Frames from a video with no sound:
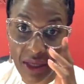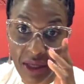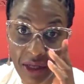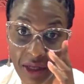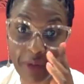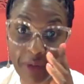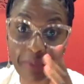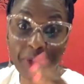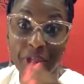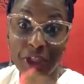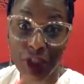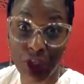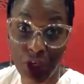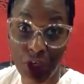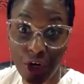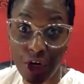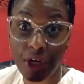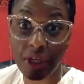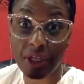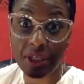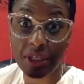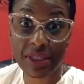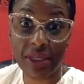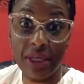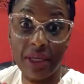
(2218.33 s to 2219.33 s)
And the
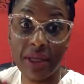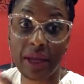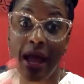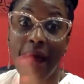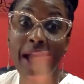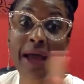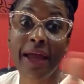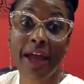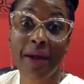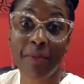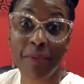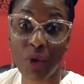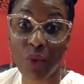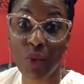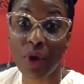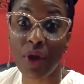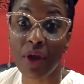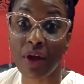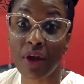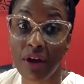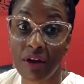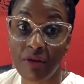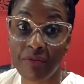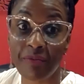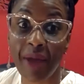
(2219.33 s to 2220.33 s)
majority said, I am
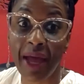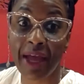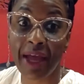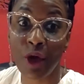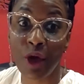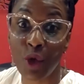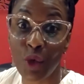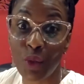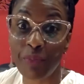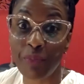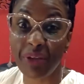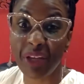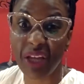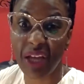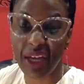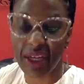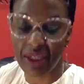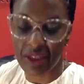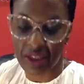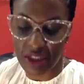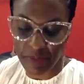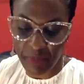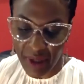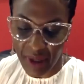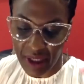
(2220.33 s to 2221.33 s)
aware of my own
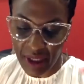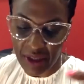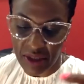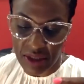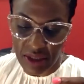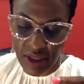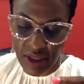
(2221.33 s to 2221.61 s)
blind spots.